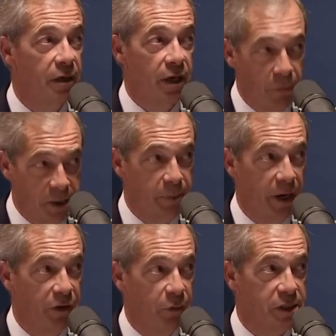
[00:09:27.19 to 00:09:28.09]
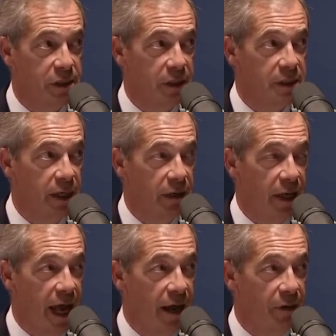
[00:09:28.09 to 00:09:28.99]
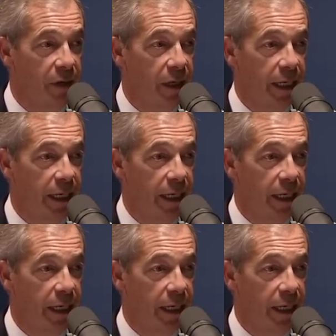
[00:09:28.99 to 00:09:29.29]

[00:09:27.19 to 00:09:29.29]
No one's blown the whistle until now.